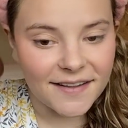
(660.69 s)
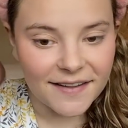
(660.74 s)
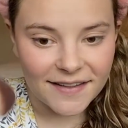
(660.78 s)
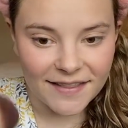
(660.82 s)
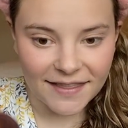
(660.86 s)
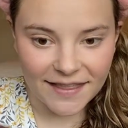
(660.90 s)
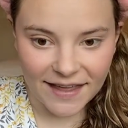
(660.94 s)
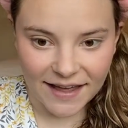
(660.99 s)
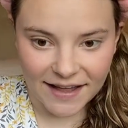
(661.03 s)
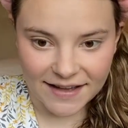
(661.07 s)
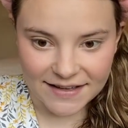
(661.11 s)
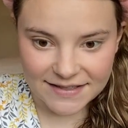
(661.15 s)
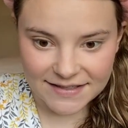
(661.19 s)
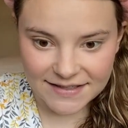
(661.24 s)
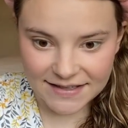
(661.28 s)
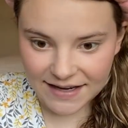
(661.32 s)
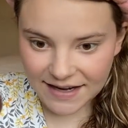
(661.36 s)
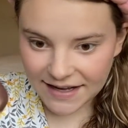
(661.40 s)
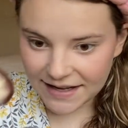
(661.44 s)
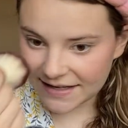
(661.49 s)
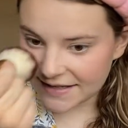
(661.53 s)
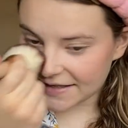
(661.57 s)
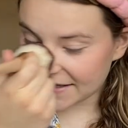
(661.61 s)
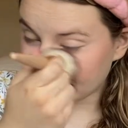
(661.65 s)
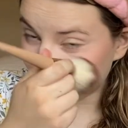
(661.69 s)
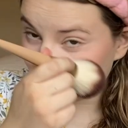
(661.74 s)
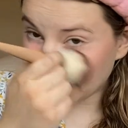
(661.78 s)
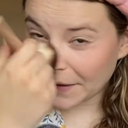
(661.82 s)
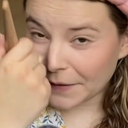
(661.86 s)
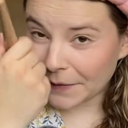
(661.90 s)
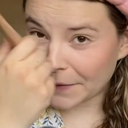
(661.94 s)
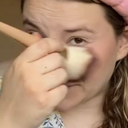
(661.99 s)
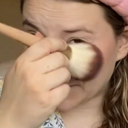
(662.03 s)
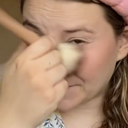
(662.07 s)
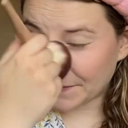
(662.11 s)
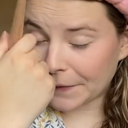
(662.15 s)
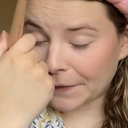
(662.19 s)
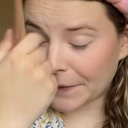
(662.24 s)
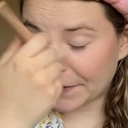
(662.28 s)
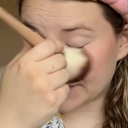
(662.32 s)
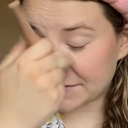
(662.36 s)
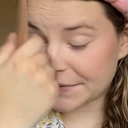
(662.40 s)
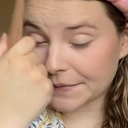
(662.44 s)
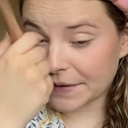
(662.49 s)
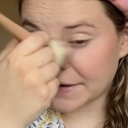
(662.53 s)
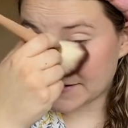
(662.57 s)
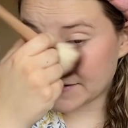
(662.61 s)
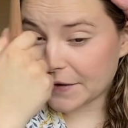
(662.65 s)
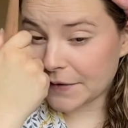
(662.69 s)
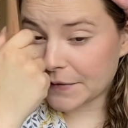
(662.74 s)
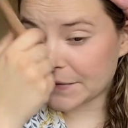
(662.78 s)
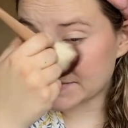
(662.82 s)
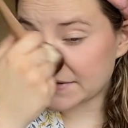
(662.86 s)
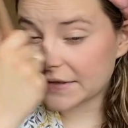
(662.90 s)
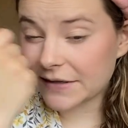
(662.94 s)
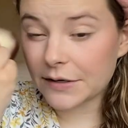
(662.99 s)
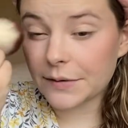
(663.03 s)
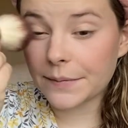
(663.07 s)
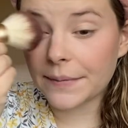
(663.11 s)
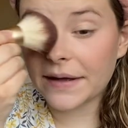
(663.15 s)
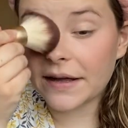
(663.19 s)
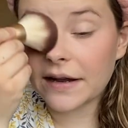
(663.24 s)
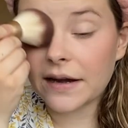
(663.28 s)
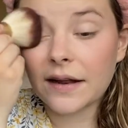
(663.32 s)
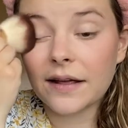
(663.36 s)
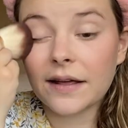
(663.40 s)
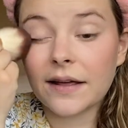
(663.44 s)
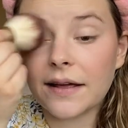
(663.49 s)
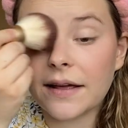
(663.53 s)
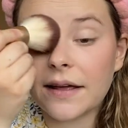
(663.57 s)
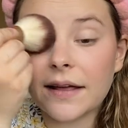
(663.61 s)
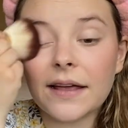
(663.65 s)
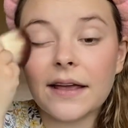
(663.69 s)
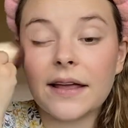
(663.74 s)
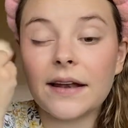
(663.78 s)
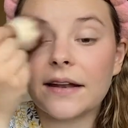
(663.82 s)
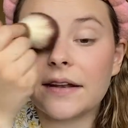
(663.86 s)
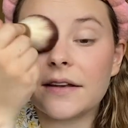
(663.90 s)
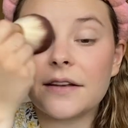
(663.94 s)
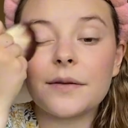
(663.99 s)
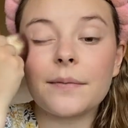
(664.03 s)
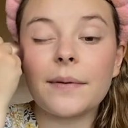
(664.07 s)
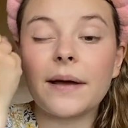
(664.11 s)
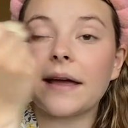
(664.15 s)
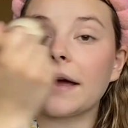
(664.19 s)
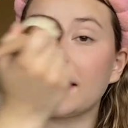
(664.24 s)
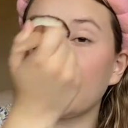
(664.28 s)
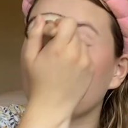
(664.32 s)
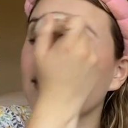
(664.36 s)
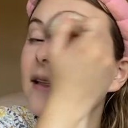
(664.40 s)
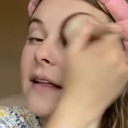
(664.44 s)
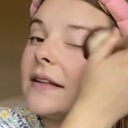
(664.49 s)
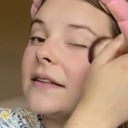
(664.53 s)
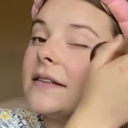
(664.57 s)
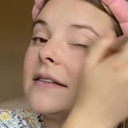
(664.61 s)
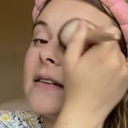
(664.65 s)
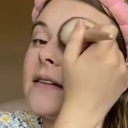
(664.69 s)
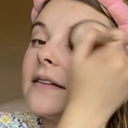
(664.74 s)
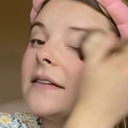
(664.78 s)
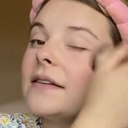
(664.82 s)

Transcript: That's nice. I might go across my nose a little bit, again into my eyelids,